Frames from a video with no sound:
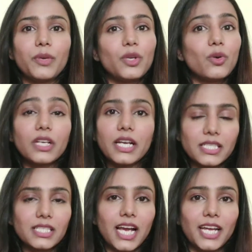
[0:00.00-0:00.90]
we don't
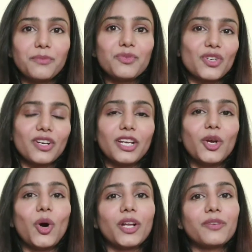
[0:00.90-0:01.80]
get time generally
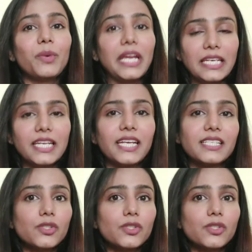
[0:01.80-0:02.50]
on weekdays.